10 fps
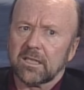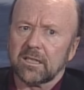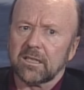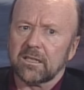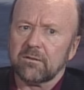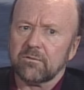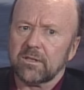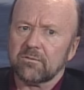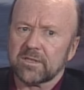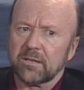
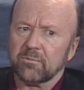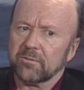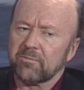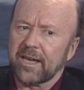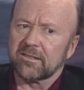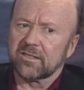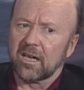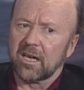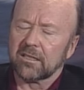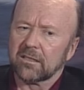He was able to pass
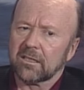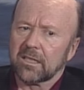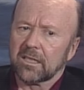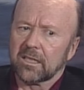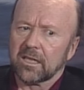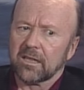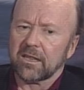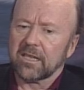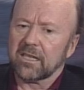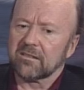on
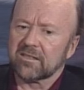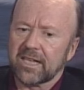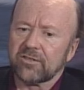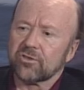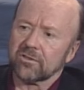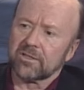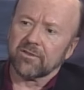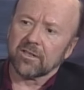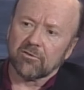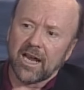the essentials of
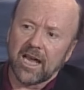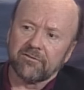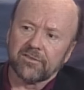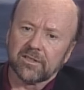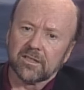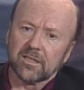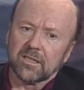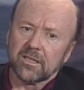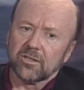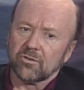the craft
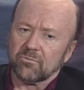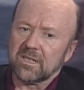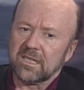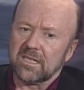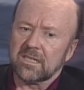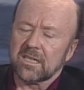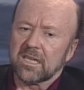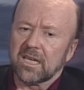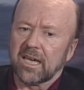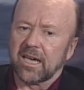to me,
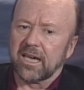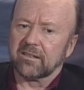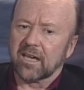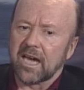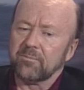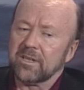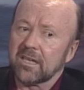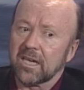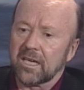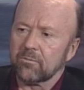and I
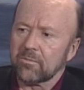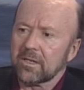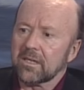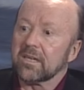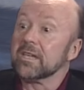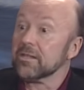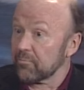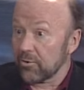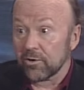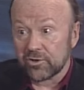became his
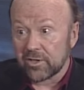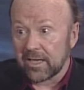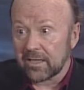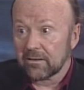protege.